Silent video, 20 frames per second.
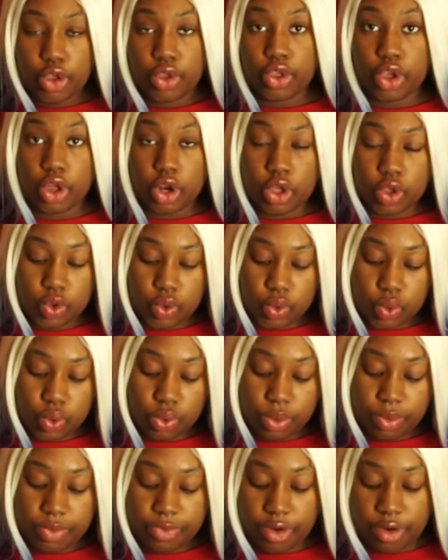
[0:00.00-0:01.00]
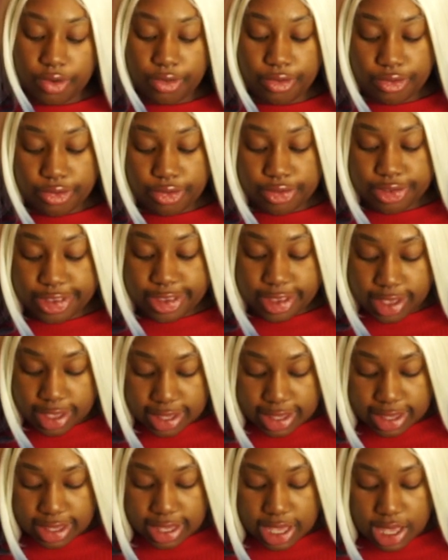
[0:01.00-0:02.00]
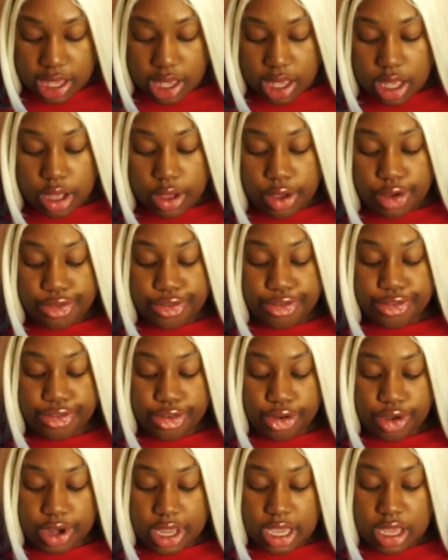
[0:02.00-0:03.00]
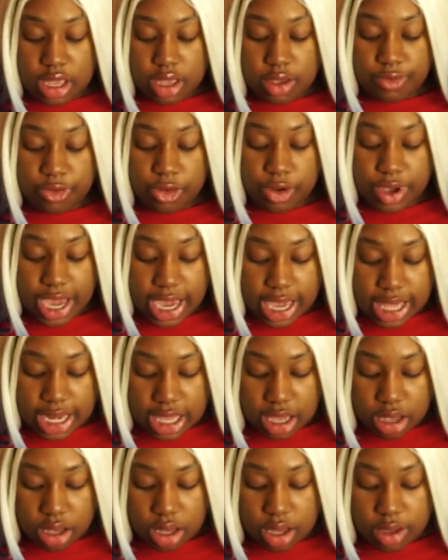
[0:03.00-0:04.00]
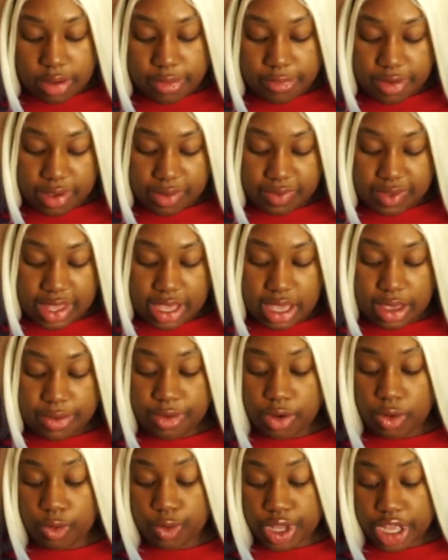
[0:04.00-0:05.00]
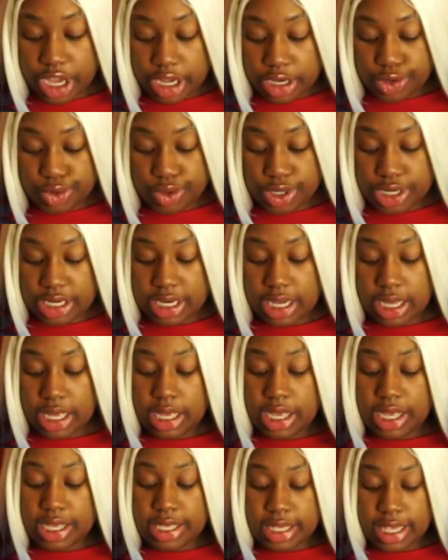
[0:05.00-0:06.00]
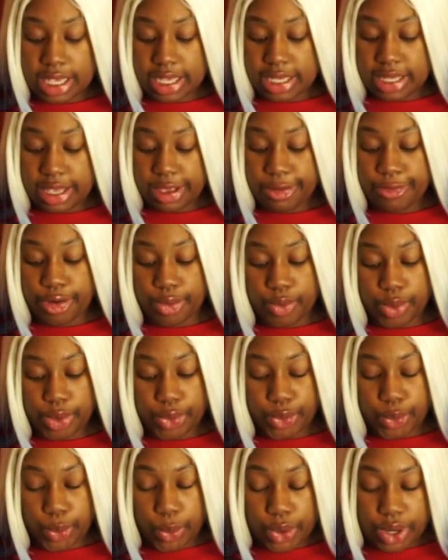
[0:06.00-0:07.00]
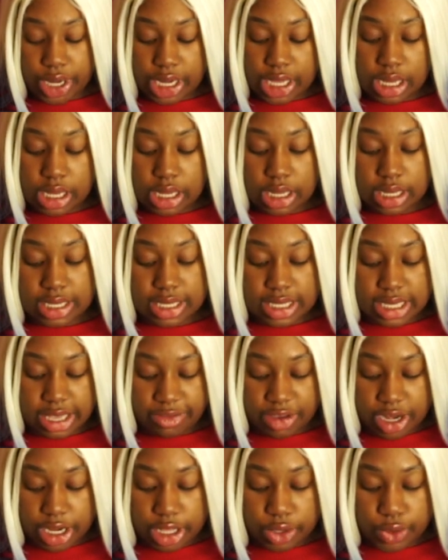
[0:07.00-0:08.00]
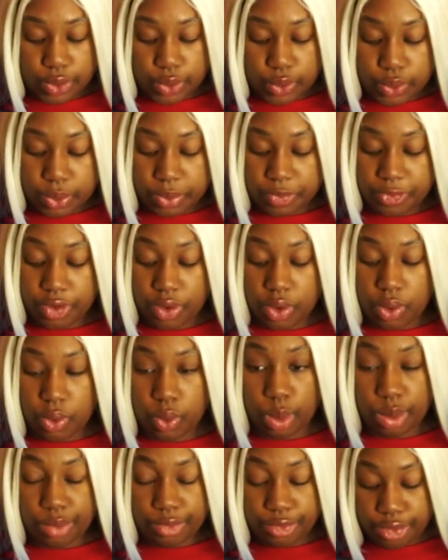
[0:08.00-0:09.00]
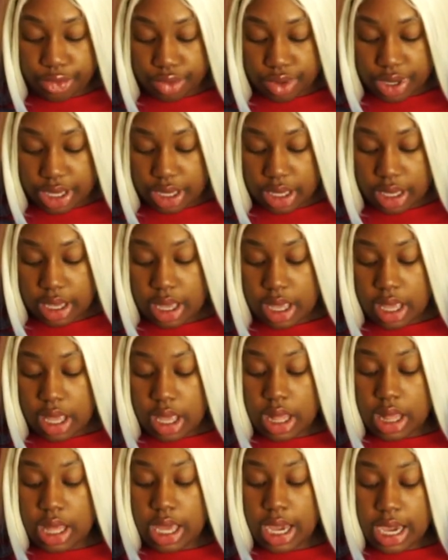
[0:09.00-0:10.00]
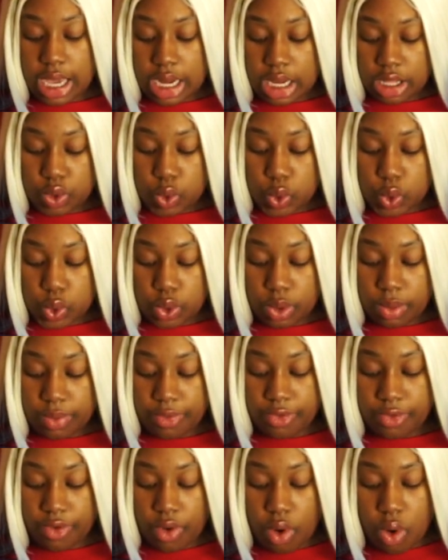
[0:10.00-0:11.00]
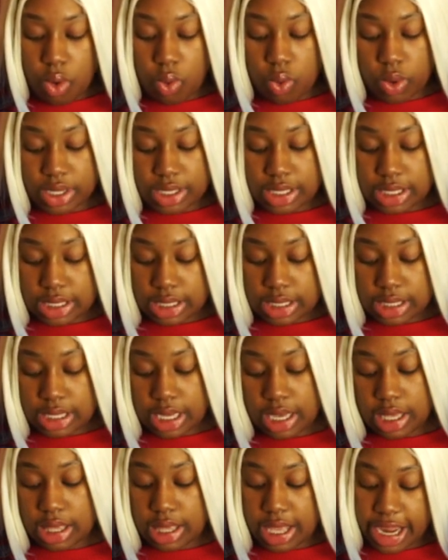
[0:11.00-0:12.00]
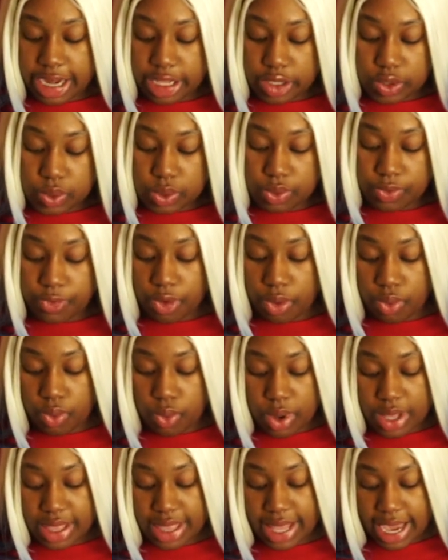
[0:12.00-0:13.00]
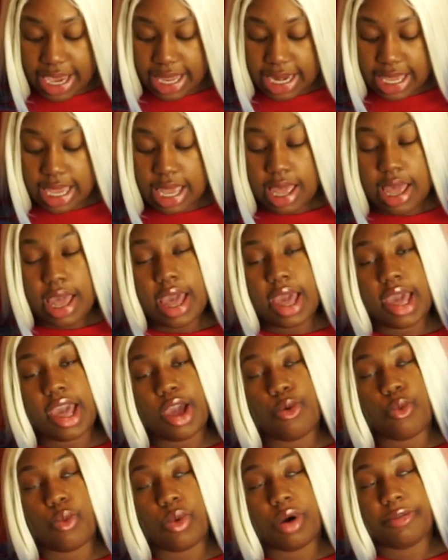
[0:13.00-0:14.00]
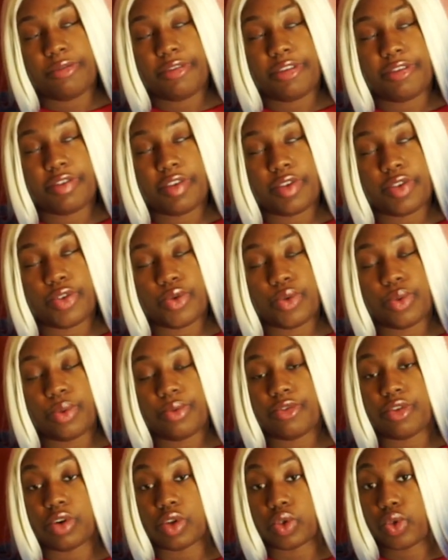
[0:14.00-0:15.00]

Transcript: 32 for $60, 40 for $80, 50 for $100, 60 for $120, 72 for $140, 82 for $160, 92 for $190, and $152 for